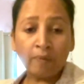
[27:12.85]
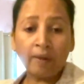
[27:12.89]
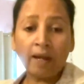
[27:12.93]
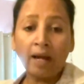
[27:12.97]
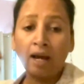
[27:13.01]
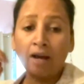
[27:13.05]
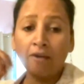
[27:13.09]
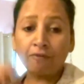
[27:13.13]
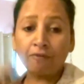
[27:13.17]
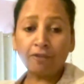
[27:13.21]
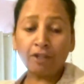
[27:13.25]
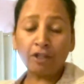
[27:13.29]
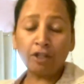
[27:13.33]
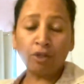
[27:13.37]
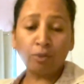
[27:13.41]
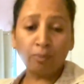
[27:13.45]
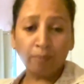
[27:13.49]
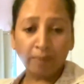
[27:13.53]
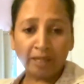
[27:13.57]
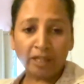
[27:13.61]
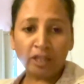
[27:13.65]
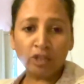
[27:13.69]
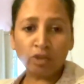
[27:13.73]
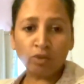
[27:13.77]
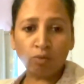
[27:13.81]
After you
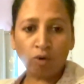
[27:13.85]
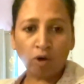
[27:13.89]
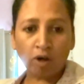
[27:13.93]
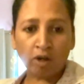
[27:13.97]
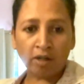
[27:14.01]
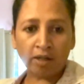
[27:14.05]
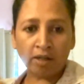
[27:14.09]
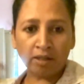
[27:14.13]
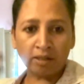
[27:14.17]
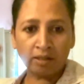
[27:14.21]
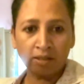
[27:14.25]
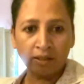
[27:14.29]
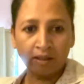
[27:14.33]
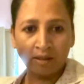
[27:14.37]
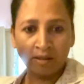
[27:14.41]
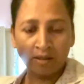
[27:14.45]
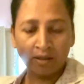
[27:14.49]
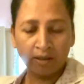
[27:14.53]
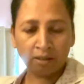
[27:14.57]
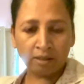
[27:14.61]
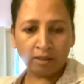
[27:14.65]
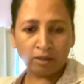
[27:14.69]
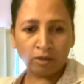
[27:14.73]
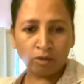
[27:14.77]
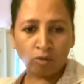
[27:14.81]
mix water,
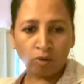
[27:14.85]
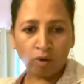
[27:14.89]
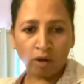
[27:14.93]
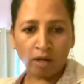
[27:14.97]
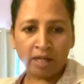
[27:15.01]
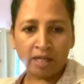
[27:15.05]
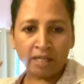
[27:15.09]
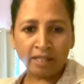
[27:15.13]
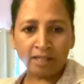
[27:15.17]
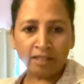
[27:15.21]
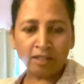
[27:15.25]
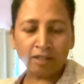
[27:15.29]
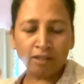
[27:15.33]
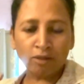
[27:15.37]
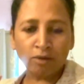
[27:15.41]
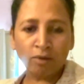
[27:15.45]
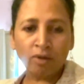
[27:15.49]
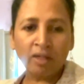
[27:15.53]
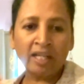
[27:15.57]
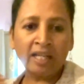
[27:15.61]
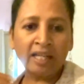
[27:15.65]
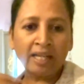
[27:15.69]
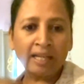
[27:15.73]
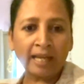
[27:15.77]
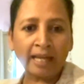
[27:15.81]
the quality
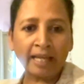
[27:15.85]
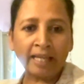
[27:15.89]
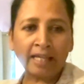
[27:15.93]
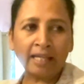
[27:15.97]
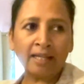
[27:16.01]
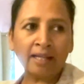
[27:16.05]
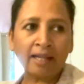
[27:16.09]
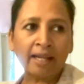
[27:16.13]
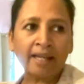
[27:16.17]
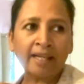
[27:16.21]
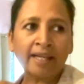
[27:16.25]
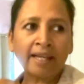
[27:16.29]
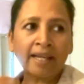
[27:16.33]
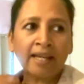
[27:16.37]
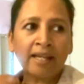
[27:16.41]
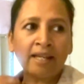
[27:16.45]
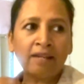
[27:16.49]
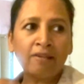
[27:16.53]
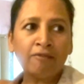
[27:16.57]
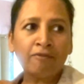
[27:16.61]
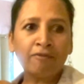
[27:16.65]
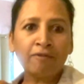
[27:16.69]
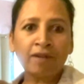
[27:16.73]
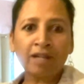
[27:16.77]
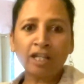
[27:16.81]
slowly, like
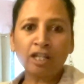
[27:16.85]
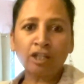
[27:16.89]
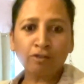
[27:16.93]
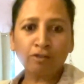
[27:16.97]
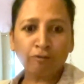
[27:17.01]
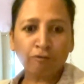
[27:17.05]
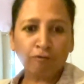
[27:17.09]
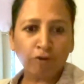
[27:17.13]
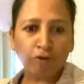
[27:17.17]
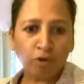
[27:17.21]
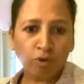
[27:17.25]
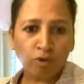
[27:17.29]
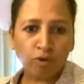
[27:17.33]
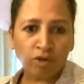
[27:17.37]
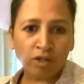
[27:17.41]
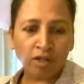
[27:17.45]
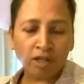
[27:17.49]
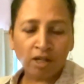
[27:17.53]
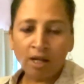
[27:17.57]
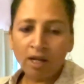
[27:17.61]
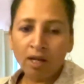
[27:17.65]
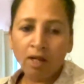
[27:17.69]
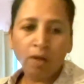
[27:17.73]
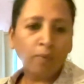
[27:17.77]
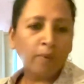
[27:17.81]
any fresh fruit,
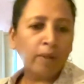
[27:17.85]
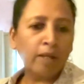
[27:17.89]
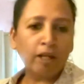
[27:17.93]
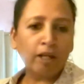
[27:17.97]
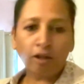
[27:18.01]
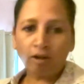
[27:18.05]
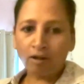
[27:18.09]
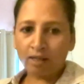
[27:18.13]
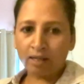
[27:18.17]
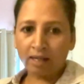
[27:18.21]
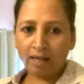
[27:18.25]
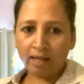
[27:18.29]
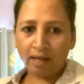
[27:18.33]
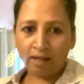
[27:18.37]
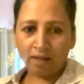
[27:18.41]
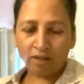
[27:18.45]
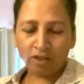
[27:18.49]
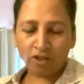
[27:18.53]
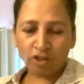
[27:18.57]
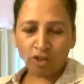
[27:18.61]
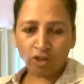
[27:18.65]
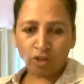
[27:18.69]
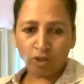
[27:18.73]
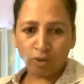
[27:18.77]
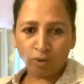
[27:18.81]
will not
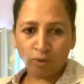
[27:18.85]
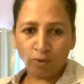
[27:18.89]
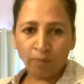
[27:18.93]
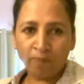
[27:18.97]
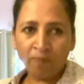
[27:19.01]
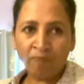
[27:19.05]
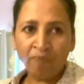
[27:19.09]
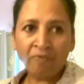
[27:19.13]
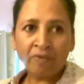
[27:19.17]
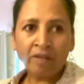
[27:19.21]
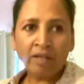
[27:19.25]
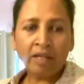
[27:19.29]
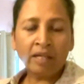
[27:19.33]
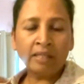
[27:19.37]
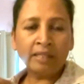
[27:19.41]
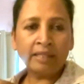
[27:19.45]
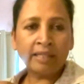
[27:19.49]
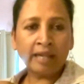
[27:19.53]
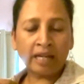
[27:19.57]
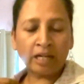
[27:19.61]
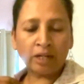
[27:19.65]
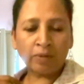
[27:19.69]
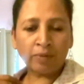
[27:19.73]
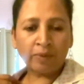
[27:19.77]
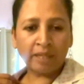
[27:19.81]
last you.
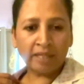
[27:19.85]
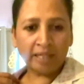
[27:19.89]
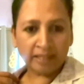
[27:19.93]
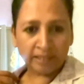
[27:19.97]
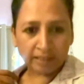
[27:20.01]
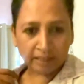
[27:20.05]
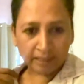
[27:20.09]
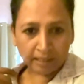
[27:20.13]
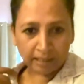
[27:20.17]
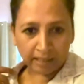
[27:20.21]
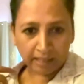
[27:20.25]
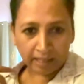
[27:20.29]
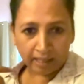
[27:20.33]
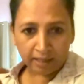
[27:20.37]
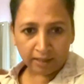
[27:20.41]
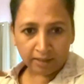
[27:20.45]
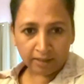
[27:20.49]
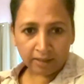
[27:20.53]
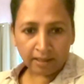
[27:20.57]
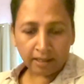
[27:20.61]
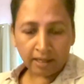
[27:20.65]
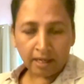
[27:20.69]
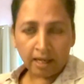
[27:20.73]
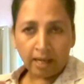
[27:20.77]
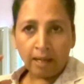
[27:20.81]
That way doesn't
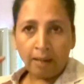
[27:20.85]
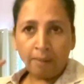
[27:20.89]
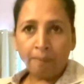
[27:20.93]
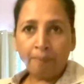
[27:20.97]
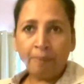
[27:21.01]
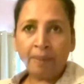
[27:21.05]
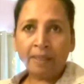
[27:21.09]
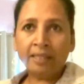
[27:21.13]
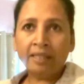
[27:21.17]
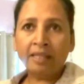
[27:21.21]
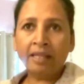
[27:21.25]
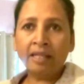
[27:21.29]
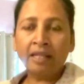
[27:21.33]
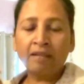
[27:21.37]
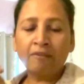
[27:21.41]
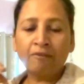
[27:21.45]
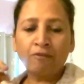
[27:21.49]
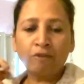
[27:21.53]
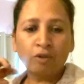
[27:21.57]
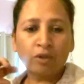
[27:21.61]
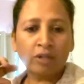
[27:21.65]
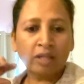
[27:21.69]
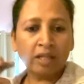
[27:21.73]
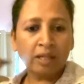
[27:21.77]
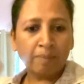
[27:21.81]
last. But then
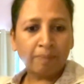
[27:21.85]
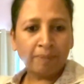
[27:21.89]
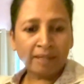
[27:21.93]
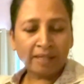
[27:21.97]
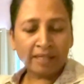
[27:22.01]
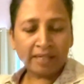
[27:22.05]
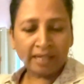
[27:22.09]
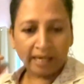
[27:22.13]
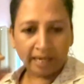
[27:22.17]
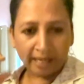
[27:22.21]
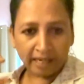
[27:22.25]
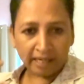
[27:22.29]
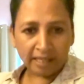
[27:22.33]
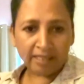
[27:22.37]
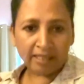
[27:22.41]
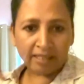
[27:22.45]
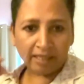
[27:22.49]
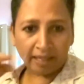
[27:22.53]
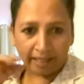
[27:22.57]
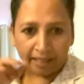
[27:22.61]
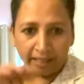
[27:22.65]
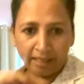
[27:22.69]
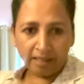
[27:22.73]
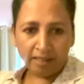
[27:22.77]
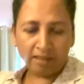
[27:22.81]
if you keep it
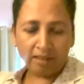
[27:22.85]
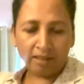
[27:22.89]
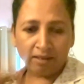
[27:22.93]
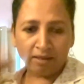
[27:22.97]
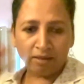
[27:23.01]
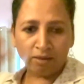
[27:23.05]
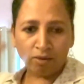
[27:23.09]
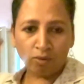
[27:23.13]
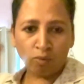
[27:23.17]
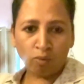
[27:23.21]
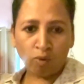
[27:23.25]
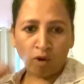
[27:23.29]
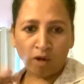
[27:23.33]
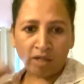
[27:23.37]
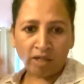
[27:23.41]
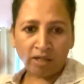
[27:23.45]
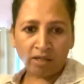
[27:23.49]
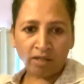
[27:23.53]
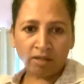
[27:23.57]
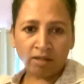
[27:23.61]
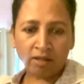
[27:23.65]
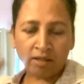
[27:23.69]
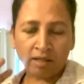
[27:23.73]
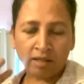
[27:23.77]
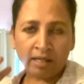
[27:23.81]
airtight, the
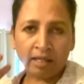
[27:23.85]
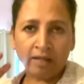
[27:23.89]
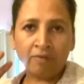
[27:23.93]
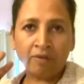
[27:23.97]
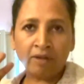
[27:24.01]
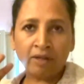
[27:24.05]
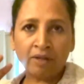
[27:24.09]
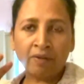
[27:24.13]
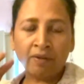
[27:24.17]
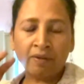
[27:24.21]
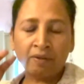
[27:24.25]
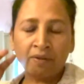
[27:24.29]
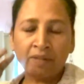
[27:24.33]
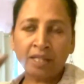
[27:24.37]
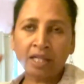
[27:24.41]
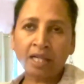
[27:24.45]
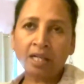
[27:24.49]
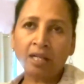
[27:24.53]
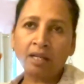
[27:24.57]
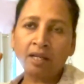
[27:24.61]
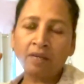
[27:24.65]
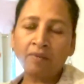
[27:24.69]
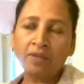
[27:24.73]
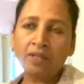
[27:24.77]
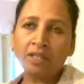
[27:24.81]
water in
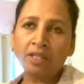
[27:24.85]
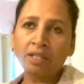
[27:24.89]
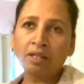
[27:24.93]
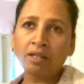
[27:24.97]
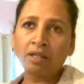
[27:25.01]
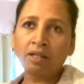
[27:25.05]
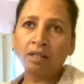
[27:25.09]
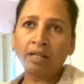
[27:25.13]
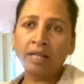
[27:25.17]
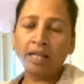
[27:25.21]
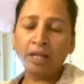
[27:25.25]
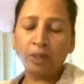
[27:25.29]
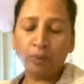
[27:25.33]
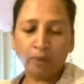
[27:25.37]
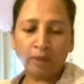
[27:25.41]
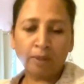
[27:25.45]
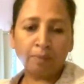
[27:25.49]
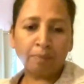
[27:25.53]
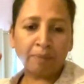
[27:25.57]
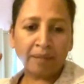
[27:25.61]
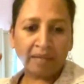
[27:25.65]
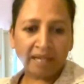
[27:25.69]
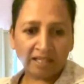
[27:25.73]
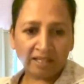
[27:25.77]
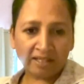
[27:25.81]
the
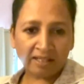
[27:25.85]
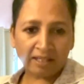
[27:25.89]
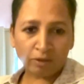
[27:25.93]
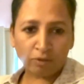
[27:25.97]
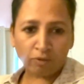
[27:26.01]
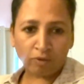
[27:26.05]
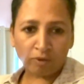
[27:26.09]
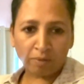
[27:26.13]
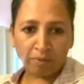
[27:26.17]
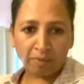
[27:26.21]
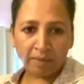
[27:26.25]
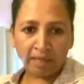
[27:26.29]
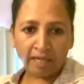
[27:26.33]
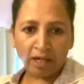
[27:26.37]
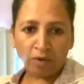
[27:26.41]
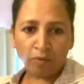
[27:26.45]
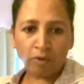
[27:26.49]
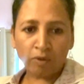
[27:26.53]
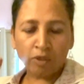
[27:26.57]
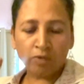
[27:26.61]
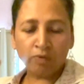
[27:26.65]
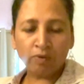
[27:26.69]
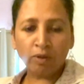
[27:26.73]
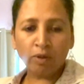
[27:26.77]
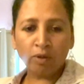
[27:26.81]
liquid paste that we make,
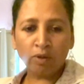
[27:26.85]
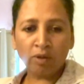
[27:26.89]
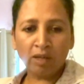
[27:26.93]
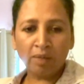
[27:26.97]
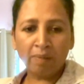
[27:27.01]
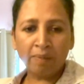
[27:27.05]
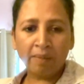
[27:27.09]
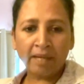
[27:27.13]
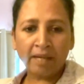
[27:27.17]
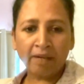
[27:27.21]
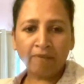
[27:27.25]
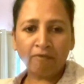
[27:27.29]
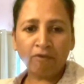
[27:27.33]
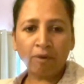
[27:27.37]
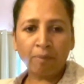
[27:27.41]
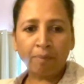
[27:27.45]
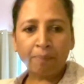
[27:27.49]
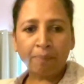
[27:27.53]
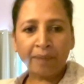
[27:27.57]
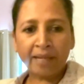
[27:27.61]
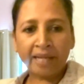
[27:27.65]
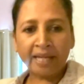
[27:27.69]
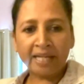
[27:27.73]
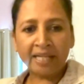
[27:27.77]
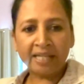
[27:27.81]
which we only make
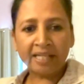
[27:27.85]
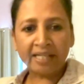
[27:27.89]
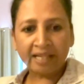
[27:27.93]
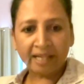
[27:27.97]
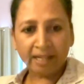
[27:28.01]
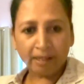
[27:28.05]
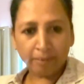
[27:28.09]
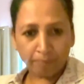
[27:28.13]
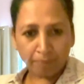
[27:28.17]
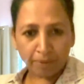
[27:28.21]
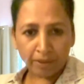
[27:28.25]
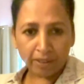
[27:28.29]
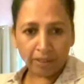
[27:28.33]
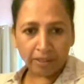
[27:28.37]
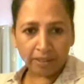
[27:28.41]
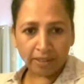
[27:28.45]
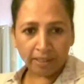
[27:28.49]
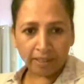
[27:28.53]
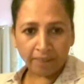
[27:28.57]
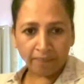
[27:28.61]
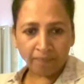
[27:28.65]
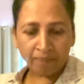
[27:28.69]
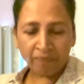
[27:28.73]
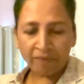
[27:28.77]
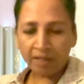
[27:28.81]
for painting and
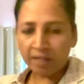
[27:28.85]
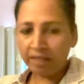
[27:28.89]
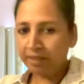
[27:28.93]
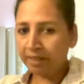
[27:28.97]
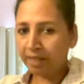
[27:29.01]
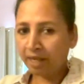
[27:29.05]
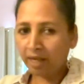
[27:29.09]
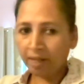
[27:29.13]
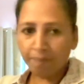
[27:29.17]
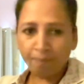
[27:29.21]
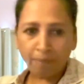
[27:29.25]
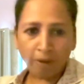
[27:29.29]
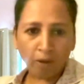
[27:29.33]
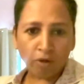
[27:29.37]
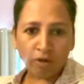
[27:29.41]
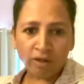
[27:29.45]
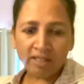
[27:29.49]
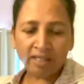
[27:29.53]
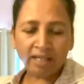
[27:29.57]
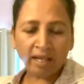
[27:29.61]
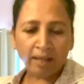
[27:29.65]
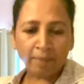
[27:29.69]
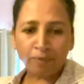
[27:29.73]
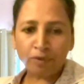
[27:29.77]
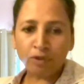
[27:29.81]
printing, dye
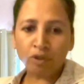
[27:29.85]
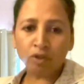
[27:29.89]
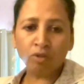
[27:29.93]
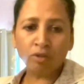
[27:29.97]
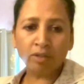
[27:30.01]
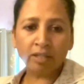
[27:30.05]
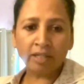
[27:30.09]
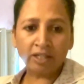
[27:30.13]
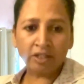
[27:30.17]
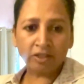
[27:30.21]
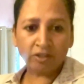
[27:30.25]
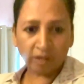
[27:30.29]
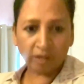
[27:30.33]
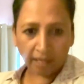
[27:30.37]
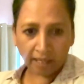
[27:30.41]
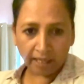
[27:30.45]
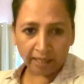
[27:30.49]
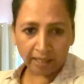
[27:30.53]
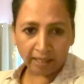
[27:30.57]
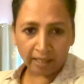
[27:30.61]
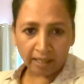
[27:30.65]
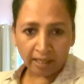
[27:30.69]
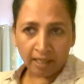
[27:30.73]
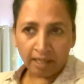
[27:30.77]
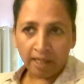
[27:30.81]
powders are absolutely
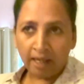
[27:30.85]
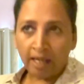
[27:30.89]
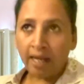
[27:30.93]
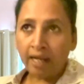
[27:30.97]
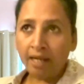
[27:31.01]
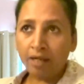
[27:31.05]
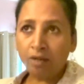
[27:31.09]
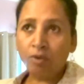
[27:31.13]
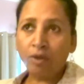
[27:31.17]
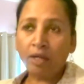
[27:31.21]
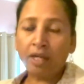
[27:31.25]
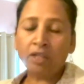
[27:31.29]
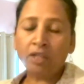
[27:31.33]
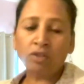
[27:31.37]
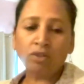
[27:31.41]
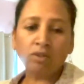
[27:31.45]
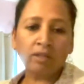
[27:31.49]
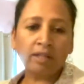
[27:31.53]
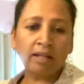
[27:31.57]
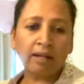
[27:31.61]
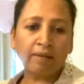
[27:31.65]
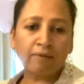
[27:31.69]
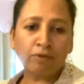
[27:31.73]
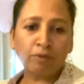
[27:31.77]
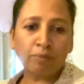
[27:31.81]
dry, and you
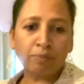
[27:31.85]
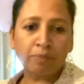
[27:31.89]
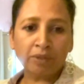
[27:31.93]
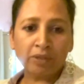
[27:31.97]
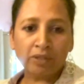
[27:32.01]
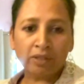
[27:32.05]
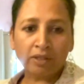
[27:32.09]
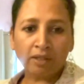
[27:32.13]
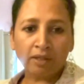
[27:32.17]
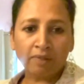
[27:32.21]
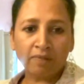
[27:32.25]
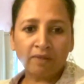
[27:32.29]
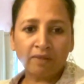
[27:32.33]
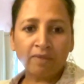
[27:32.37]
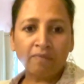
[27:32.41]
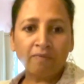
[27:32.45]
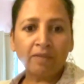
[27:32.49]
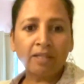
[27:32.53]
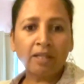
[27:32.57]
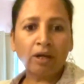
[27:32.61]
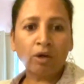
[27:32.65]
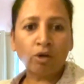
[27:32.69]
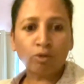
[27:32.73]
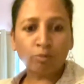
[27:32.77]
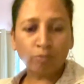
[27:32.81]
actually have to preserve
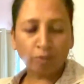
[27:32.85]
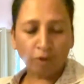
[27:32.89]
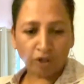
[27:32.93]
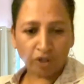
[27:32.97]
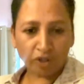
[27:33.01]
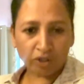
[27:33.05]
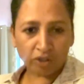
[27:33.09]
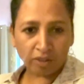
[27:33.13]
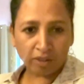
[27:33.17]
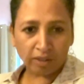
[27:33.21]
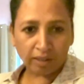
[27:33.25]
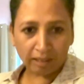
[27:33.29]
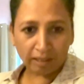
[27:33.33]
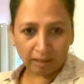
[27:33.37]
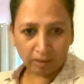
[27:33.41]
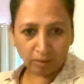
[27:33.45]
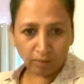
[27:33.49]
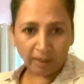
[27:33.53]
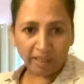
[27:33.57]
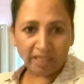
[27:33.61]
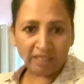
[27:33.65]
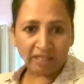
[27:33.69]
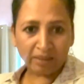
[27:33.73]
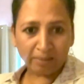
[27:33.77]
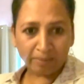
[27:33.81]
them without moisture,
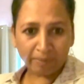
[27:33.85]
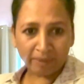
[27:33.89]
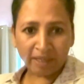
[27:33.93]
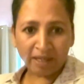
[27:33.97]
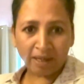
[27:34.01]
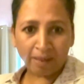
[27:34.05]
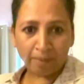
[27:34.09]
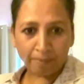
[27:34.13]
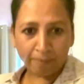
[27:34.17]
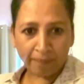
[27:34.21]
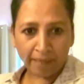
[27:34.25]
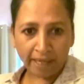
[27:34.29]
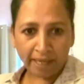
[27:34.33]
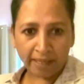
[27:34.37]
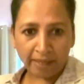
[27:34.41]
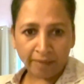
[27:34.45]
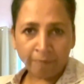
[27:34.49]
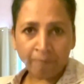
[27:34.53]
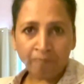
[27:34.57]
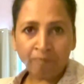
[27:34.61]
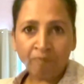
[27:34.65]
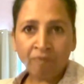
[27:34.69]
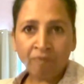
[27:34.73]
otherwise they become bad.